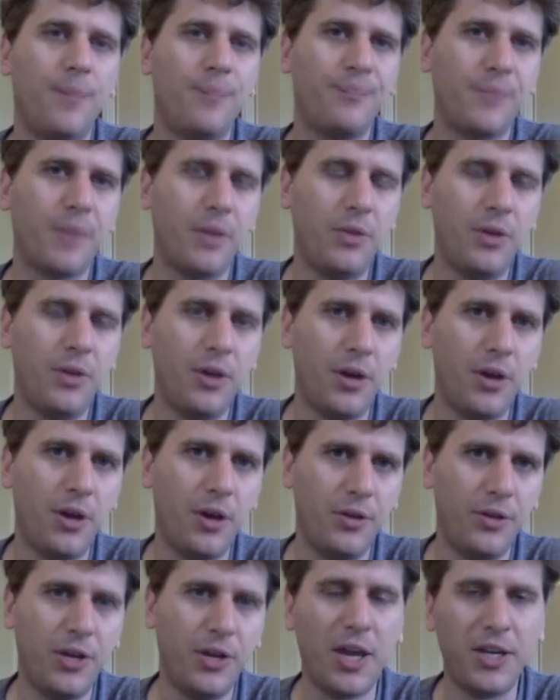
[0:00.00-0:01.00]
the
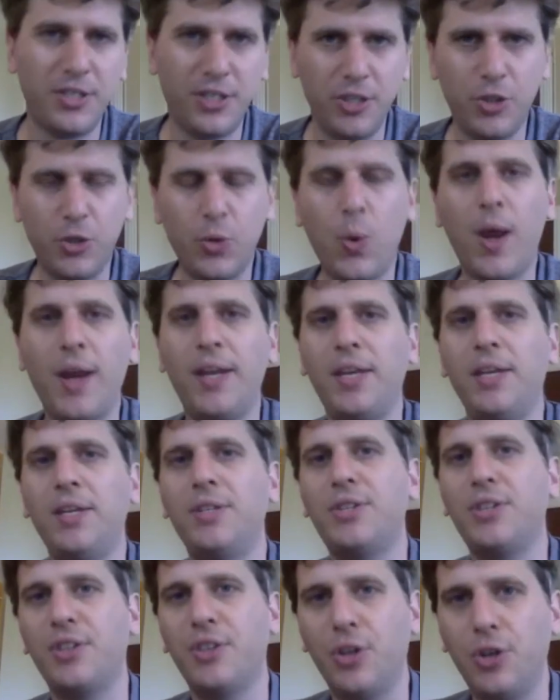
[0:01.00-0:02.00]
the nineteen
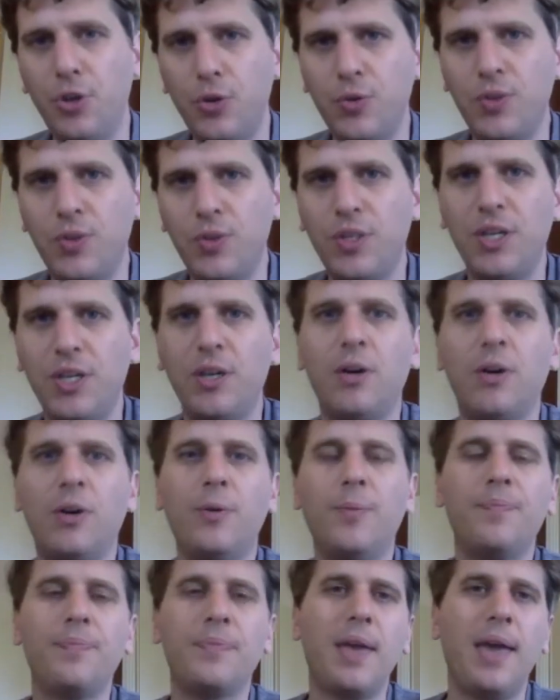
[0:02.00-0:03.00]
twenties and the New
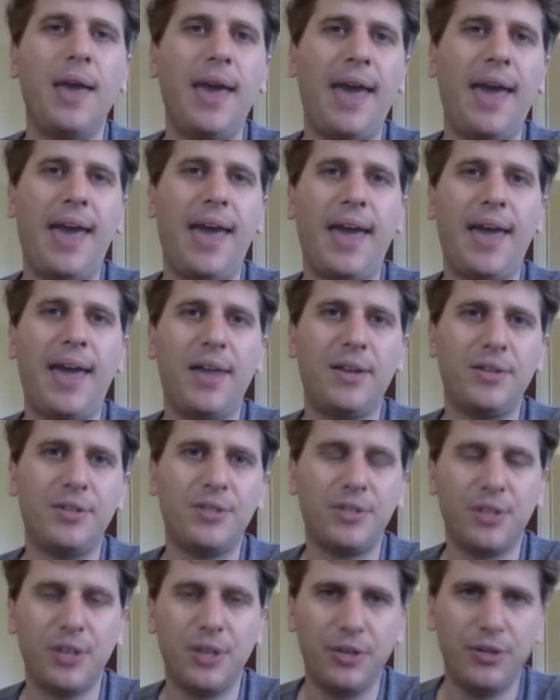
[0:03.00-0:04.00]
Deal, and
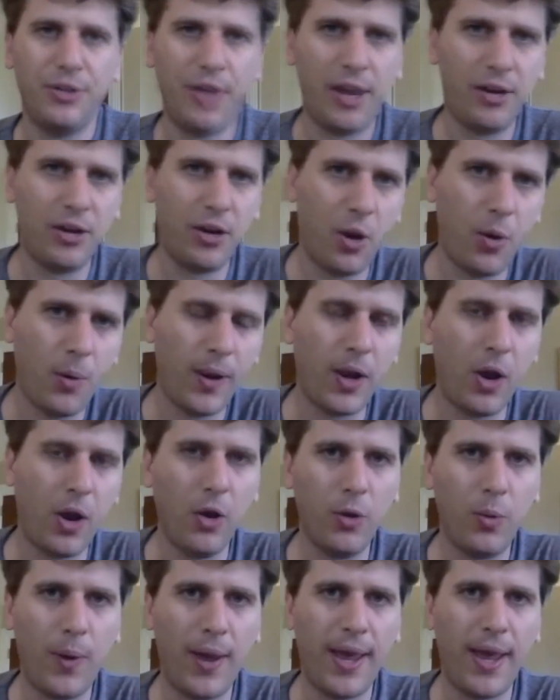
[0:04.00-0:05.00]
then going all
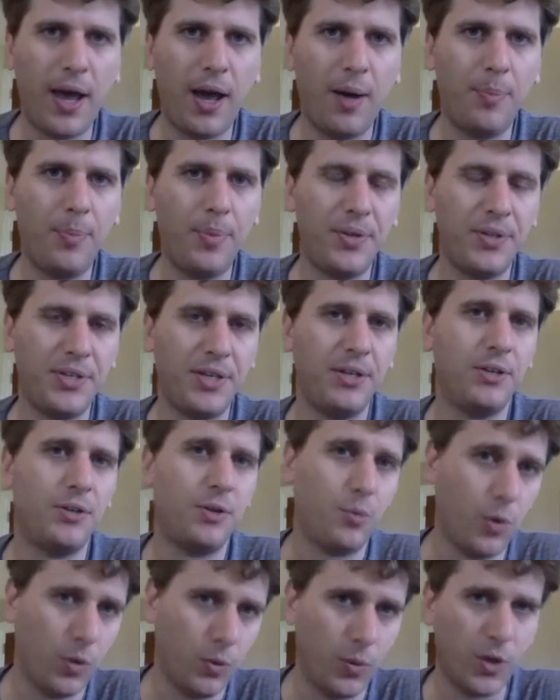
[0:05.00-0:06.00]
the way up into
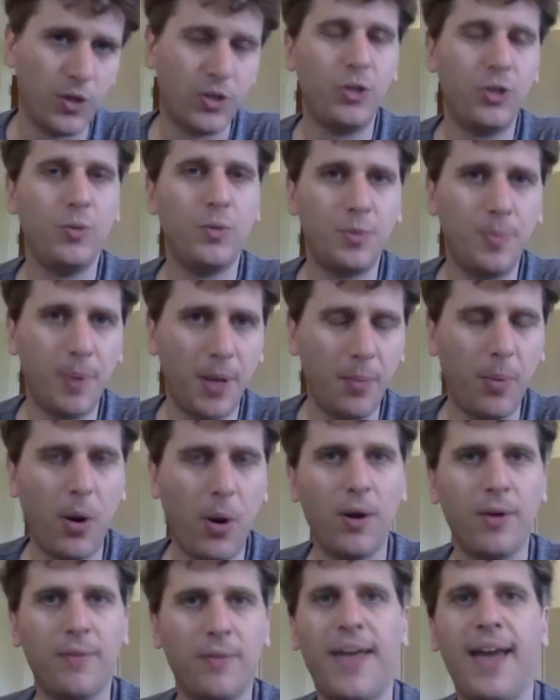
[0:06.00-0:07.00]
World War Two was a big
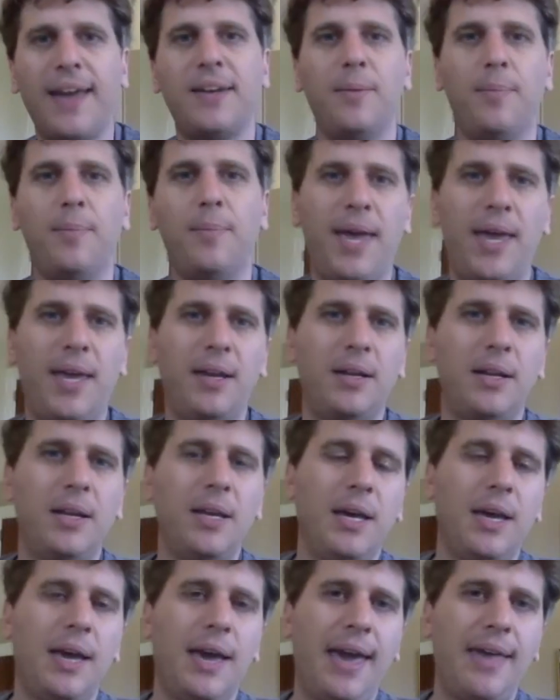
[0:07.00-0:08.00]
part of that debate.
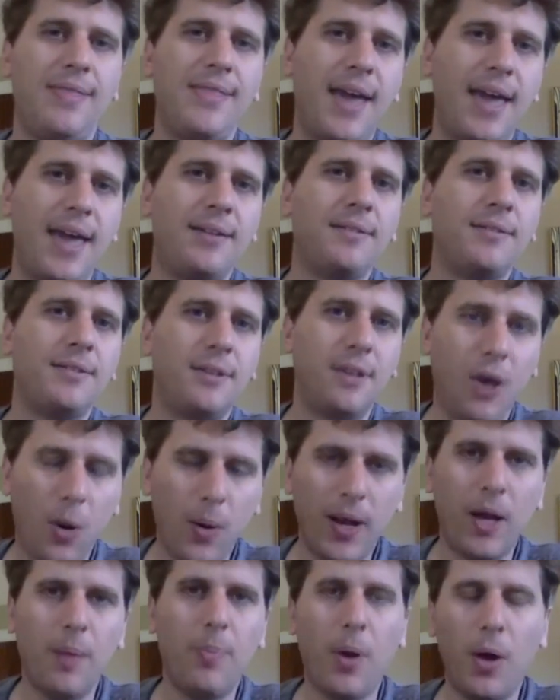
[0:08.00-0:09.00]
And then
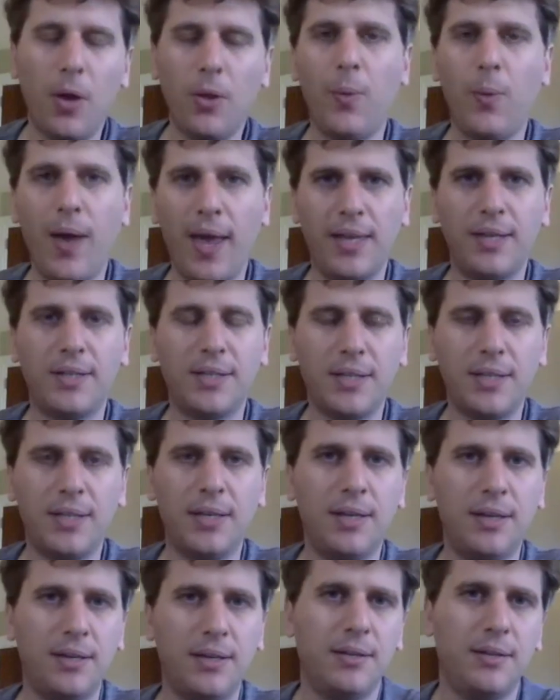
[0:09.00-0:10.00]
going up all the way into
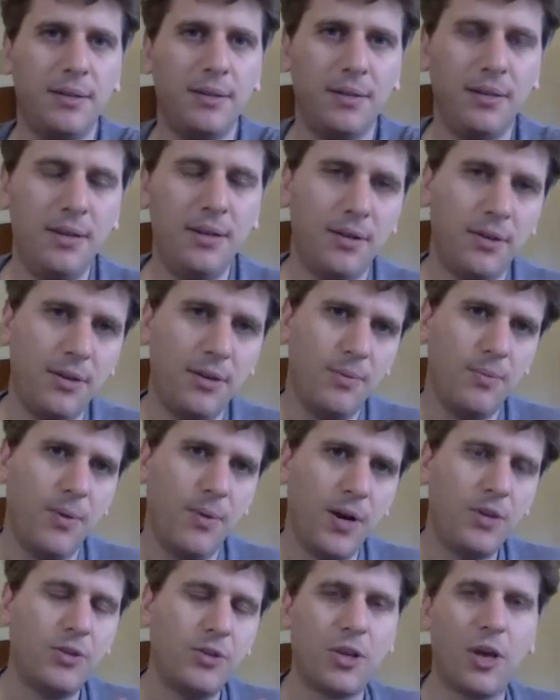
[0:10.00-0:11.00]
the, you know, you,
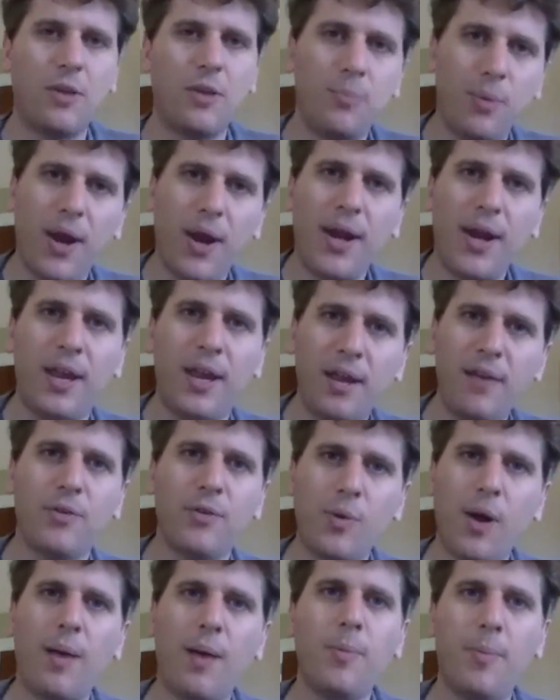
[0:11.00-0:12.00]
where you saw the breaking of the
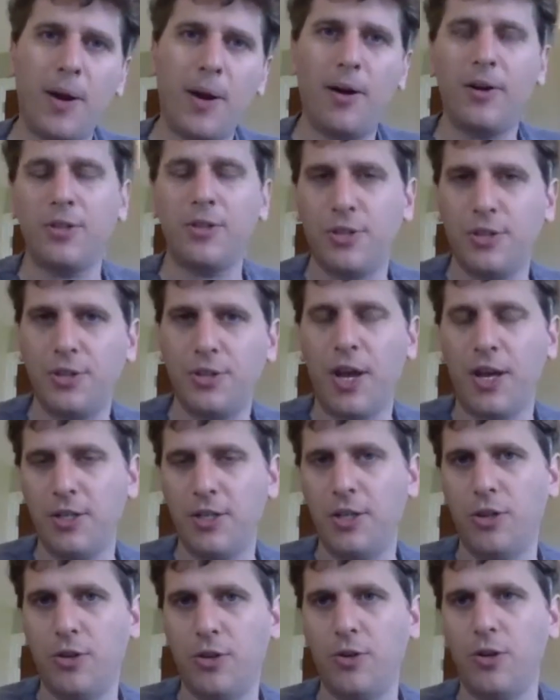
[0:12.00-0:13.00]
robber barons in the
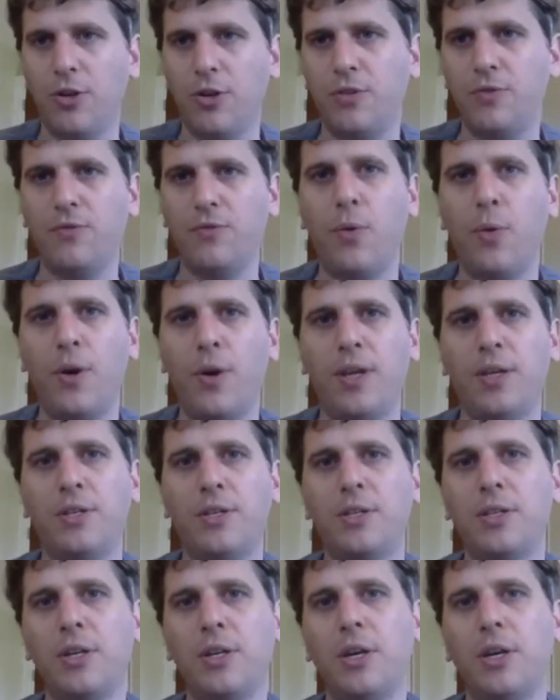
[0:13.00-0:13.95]
nineteen thirties and forties